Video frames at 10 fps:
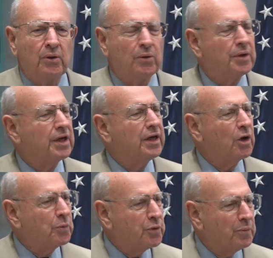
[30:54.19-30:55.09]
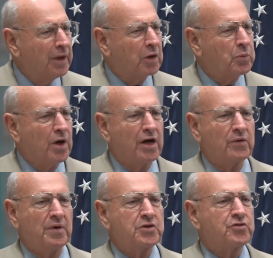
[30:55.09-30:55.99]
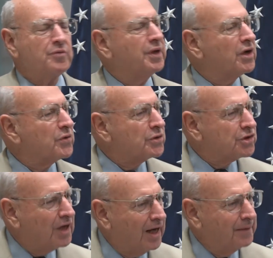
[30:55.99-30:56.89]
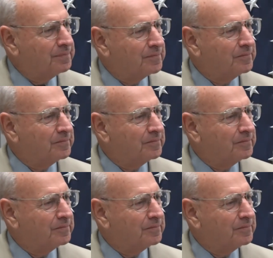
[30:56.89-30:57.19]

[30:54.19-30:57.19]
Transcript: who can help you make progress from the other side.